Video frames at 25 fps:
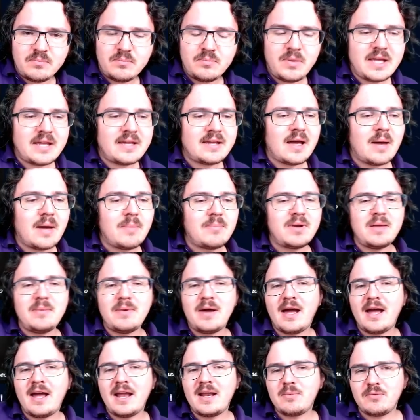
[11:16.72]
big company
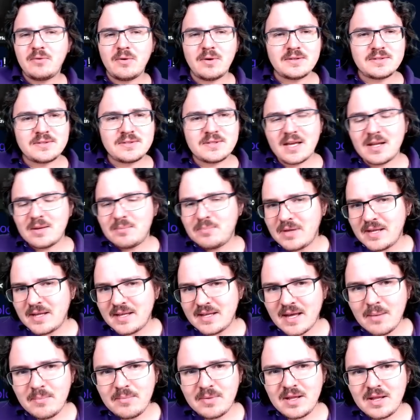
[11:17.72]
behind it, but we also got a big
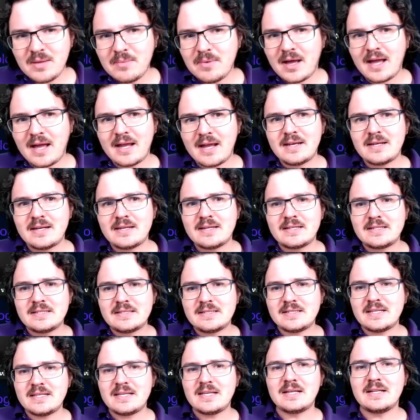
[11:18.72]
company behind
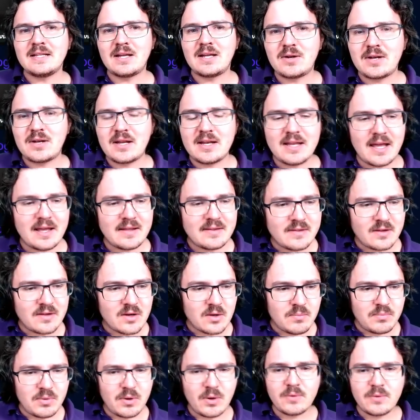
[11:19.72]
SingularityNet.
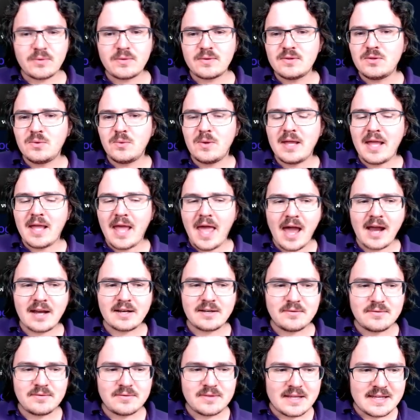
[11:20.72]
They're both doing
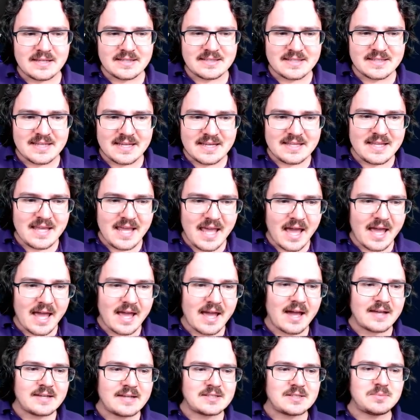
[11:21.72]
active things in the
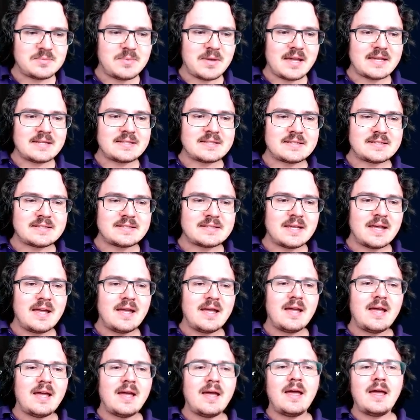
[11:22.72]
AI space.
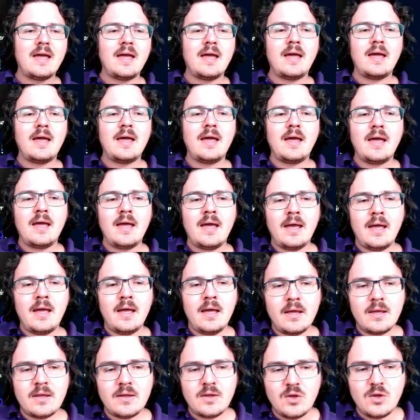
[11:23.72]

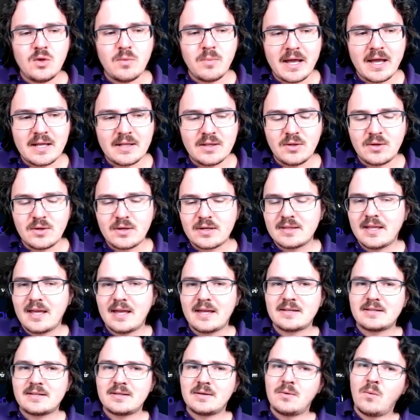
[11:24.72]
You might look
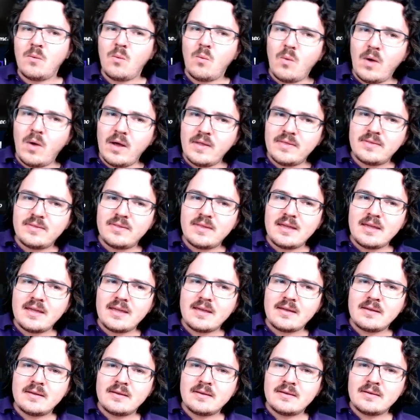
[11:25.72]
that one
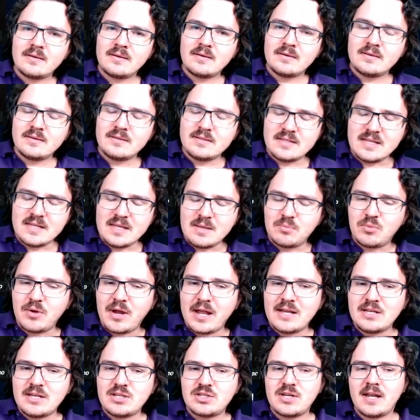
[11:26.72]
thing Deep
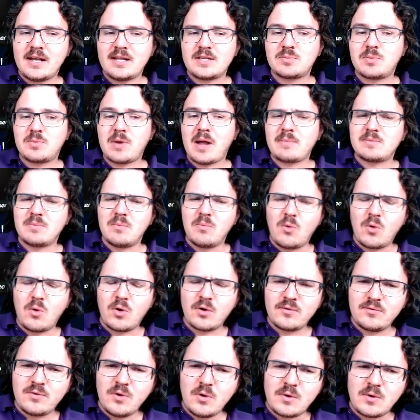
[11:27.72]
Brain Chain is perhaps
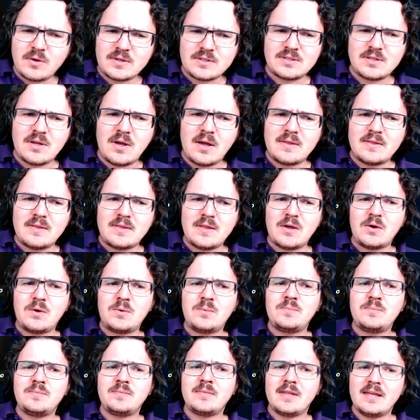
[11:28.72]
more focused on,
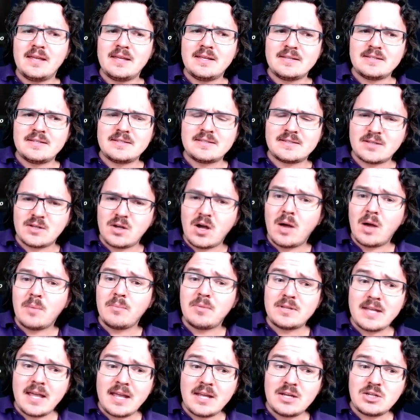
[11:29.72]
though, is the
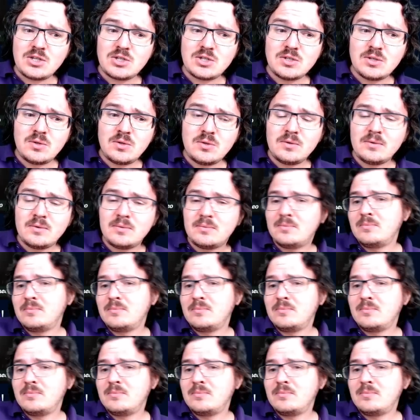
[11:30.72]
computational